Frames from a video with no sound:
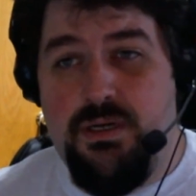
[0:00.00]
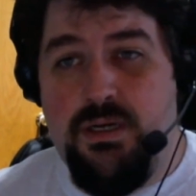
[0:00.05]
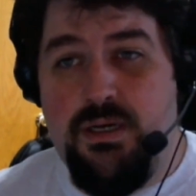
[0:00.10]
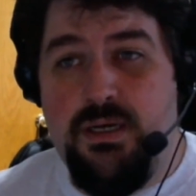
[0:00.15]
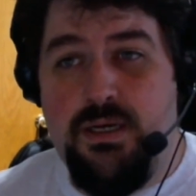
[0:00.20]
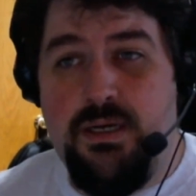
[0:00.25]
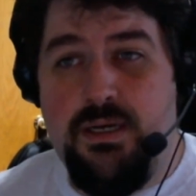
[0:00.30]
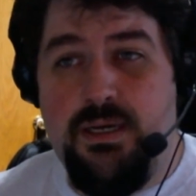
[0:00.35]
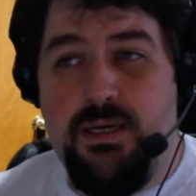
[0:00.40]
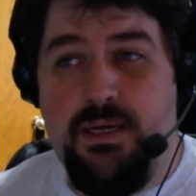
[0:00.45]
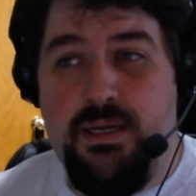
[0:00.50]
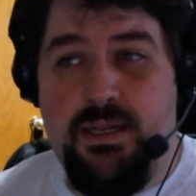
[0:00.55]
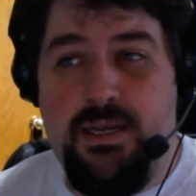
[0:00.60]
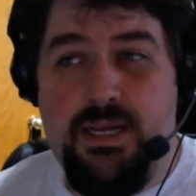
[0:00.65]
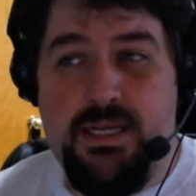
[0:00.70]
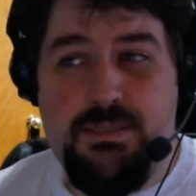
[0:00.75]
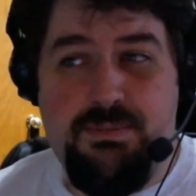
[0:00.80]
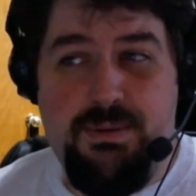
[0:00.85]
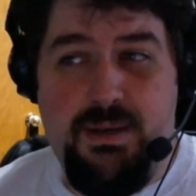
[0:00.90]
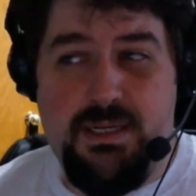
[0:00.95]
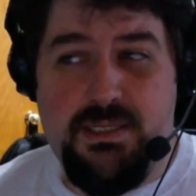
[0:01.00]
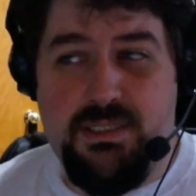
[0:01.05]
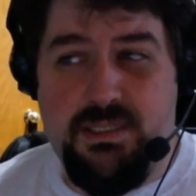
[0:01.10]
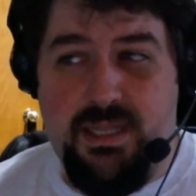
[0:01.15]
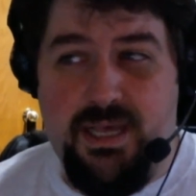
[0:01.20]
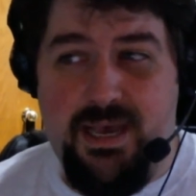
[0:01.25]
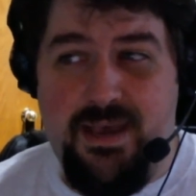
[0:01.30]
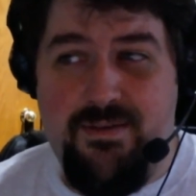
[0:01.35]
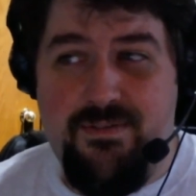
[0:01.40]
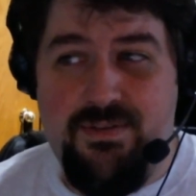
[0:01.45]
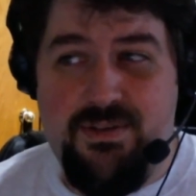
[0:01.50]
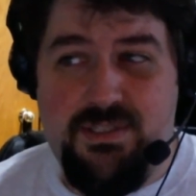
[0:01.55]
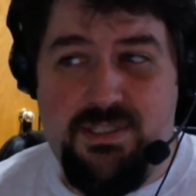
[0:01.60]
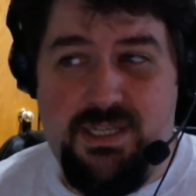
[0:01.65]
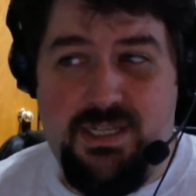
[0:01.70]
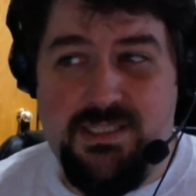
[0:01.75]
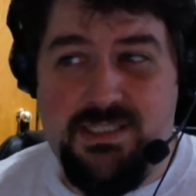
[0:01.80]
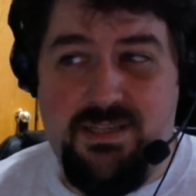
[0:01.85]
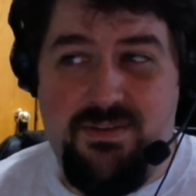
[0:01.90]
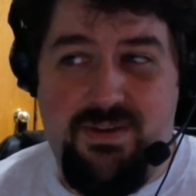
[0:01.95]
and Xbox Live
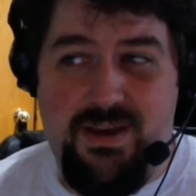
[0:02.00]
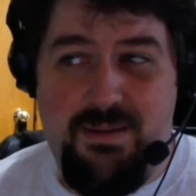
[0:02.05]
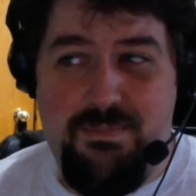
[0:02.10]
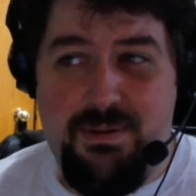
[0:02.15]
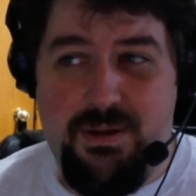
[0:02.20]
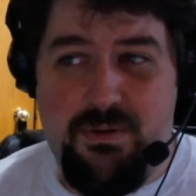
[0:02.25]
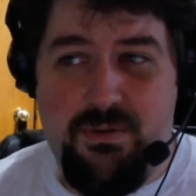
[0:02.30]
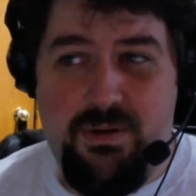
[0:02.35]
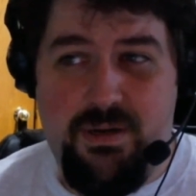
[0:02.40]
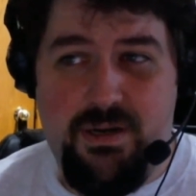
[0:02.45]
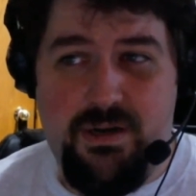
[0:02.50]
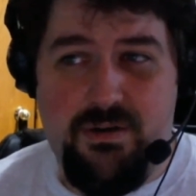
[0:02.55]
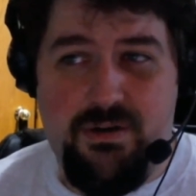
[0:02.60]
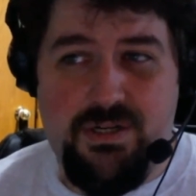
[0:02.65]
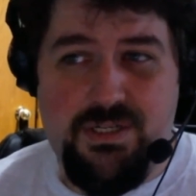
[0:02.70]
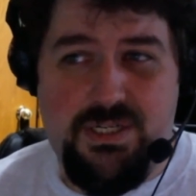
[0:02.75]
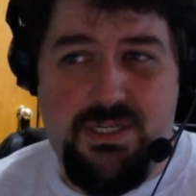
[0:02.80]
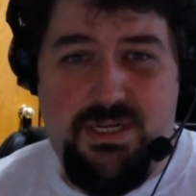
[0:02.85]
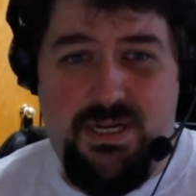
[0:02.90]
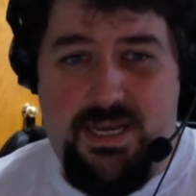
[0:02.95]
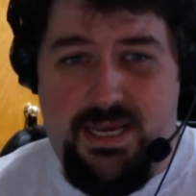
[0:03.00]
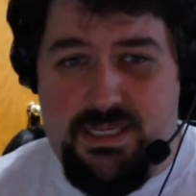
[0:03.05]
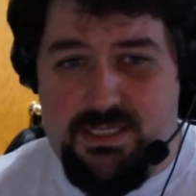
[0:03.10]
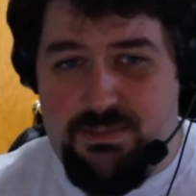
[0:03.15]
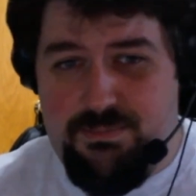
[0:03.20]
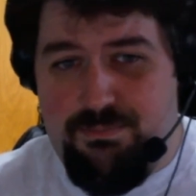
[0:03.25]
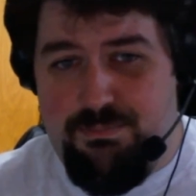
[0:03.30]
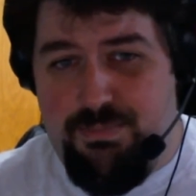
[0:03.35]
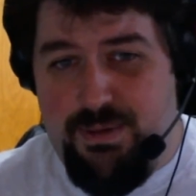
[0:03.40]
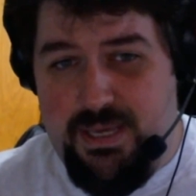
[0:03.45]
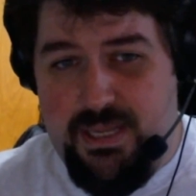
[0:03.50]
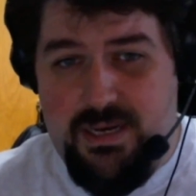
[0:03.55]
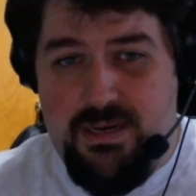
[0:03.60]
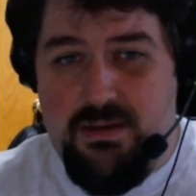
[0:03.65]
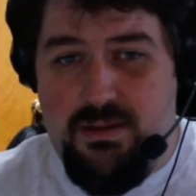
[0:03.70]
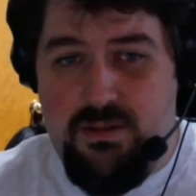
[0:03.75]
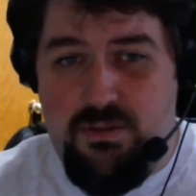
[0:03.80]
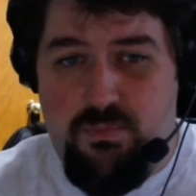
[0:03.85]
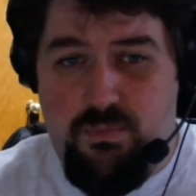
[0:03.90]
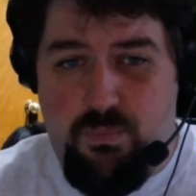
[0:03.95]
since they've had Bitcoin integration has been
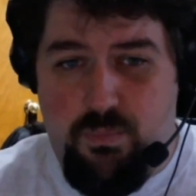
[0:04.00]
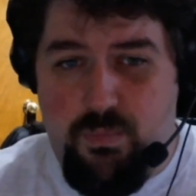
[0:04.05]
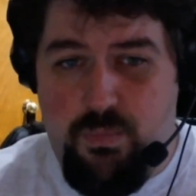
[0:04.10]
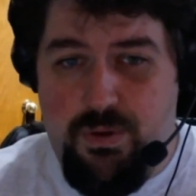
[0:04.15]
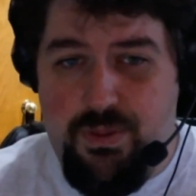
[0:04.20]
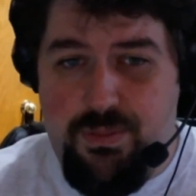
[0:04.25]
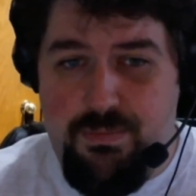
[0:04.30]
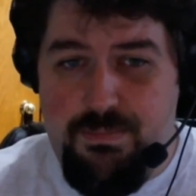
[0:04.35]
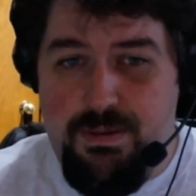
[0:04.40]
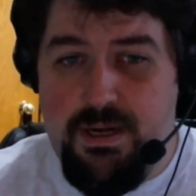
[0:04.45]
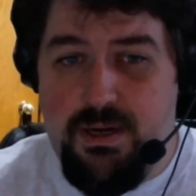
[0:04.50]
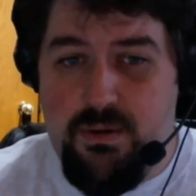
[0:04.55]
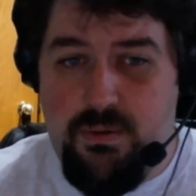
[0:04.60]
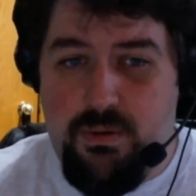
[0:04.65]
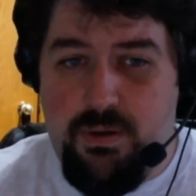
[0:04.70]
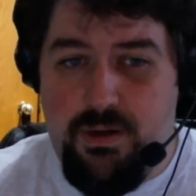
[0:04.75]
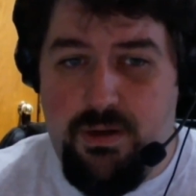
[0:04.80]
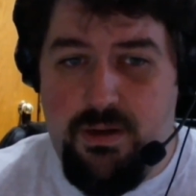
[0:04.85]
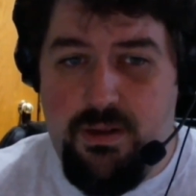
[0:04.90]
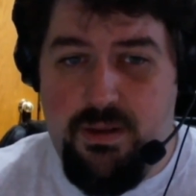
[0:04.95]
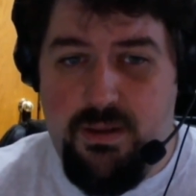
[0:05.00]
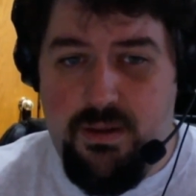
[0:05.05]
with Bitcoin,